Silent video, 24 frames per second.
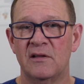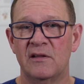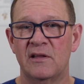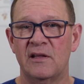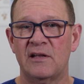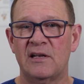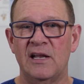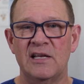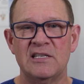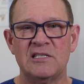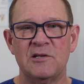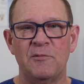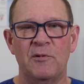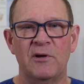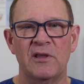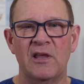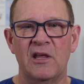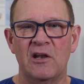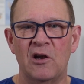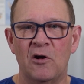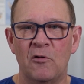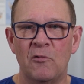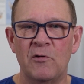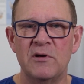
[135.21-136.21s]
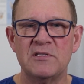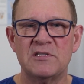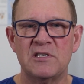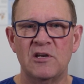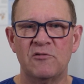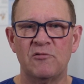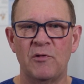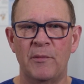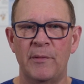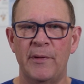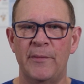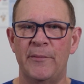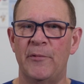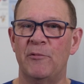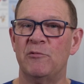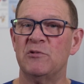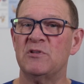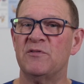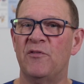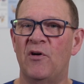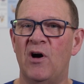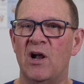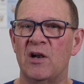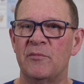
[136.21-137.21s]
The classic one that I always did remember
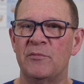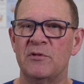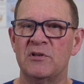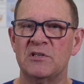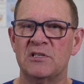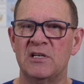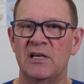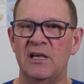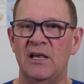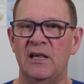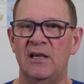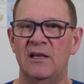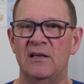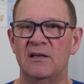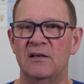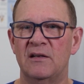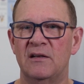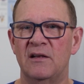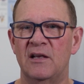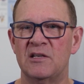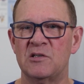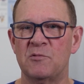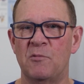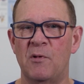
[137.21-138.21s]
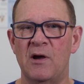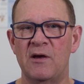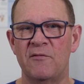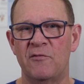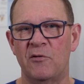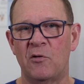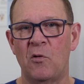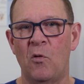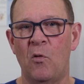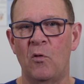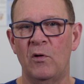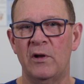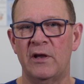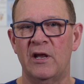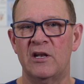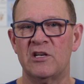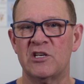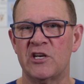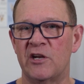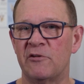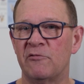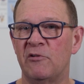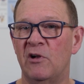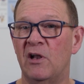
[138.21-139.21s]
was vitamin D, as a way of recalling a
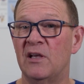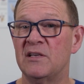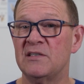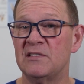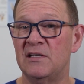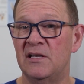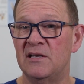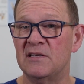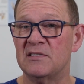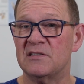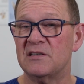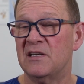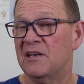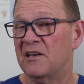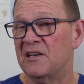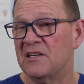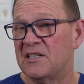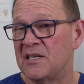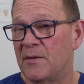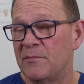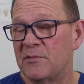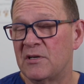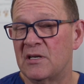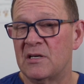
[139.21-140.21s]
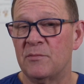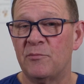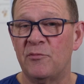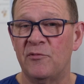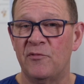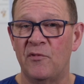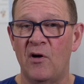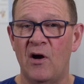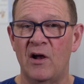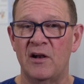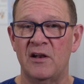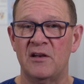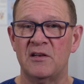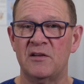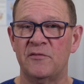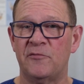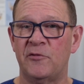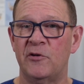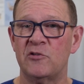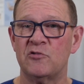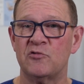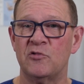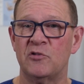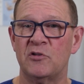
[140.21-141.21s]
generalised list and attempting to provide a
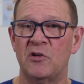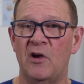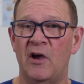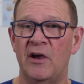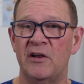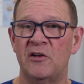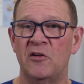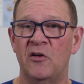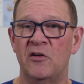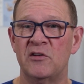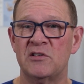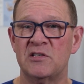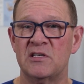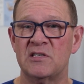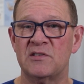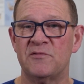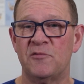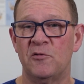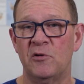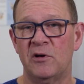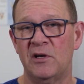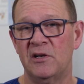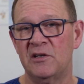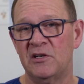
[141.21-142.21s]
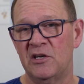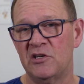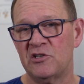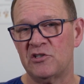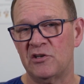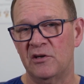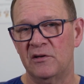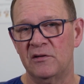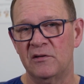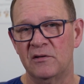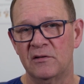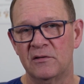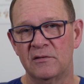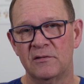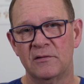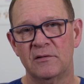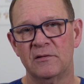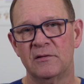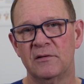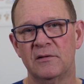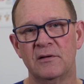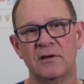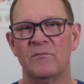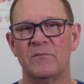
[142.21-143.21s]
differential diagnosis for a condition.
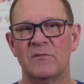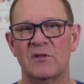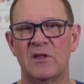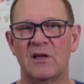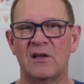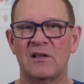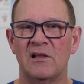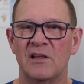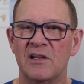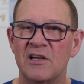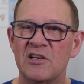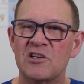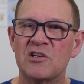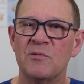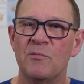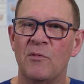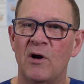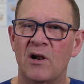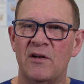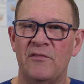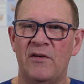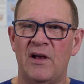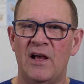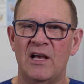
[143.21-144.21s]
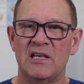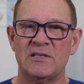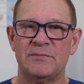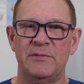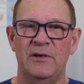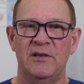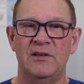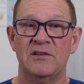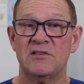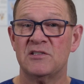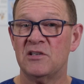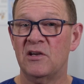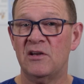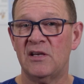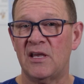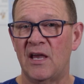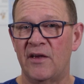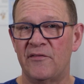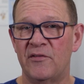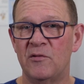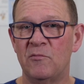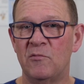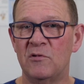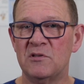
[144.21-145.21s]
The clinician might have asked me, so
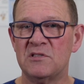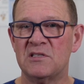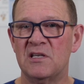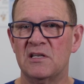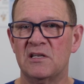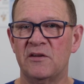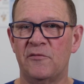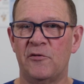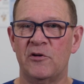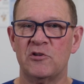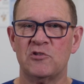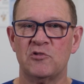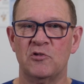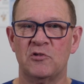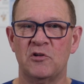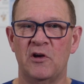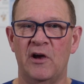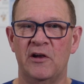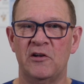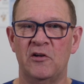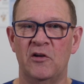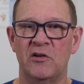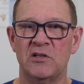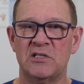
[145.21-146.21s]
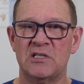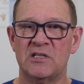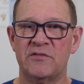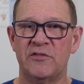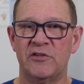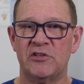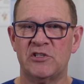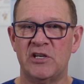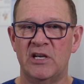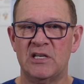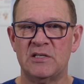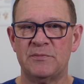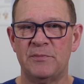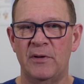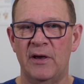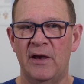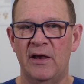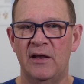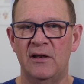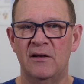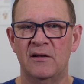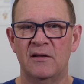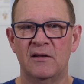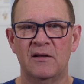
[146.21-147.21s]
Gavin, what's the differential diagnosis for chest
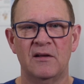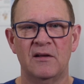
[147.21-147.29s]
pain?